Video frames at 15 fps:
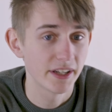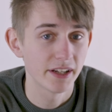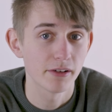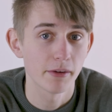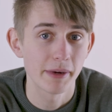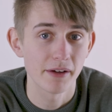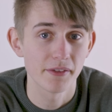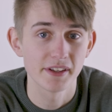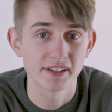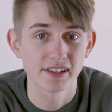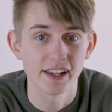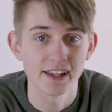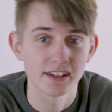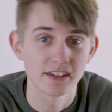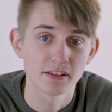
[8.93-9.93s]
video about this
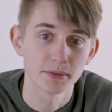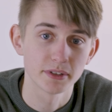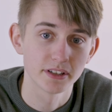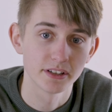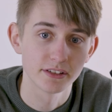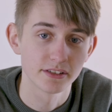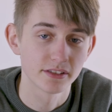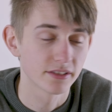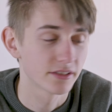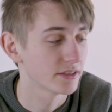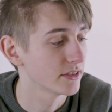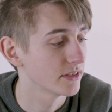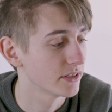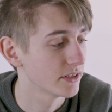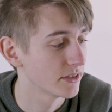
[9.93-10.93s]
lens
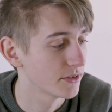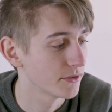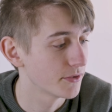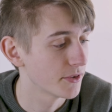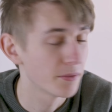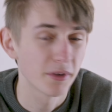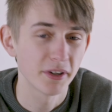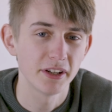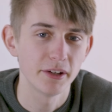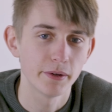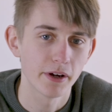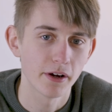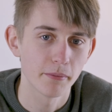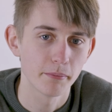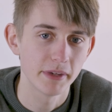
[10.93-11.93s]
because for the money you
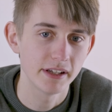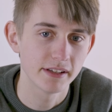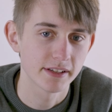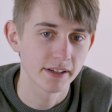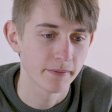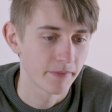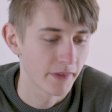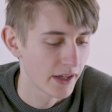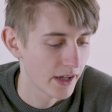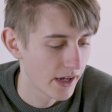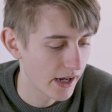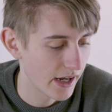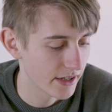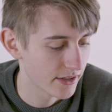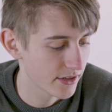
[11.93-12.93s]
can't beat it,
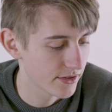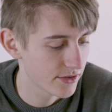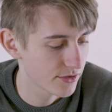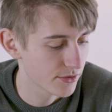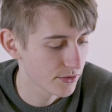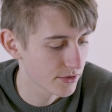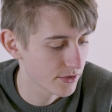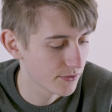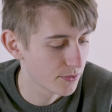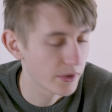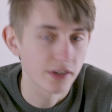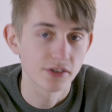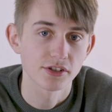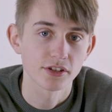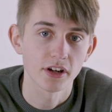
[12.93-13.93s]
and I sort of
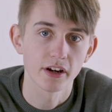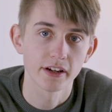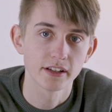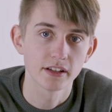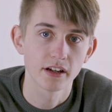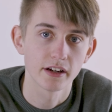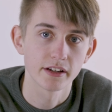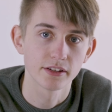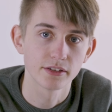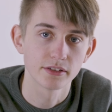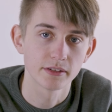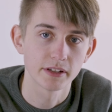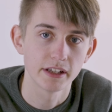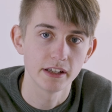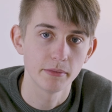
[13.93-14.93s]
wish I
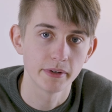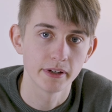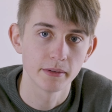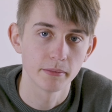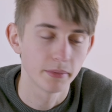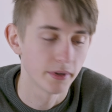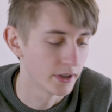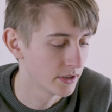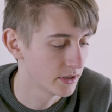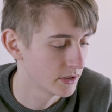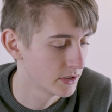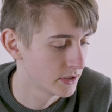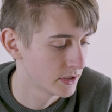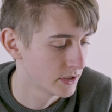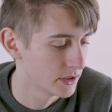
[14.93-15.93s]
could keep it, but
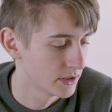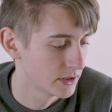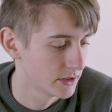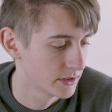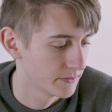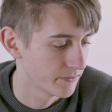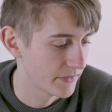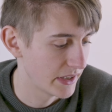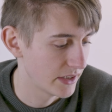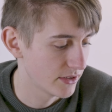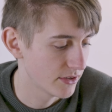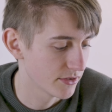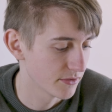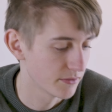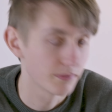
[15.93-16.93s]
it
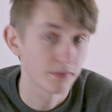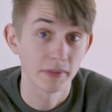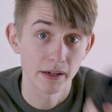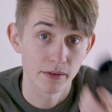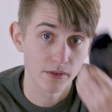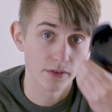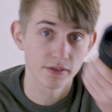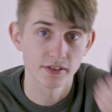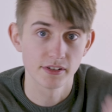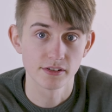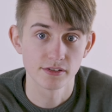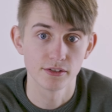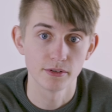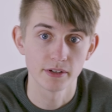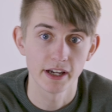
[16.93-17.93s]
doesn't mount onto
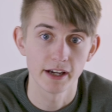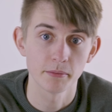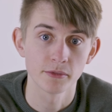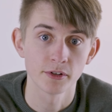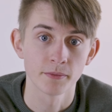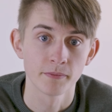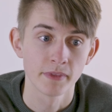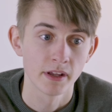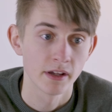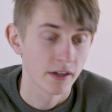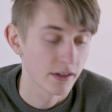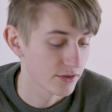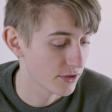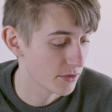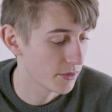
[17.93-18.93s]
this new camera.
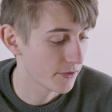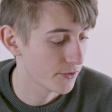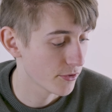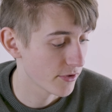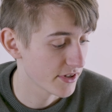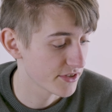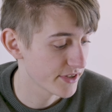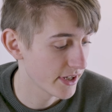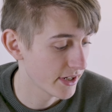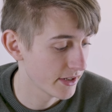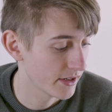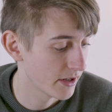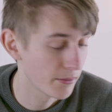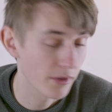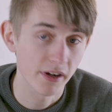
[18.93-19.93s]
So before I sell
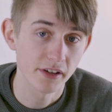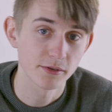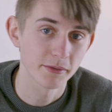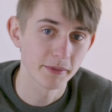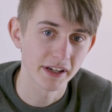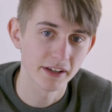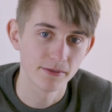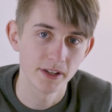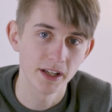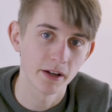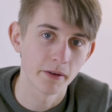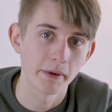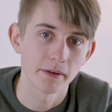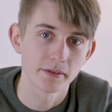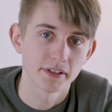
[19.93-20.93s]
it, I might as well make a
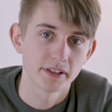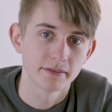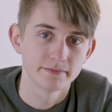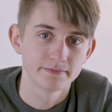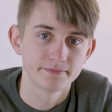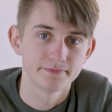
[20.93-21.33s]
video about it.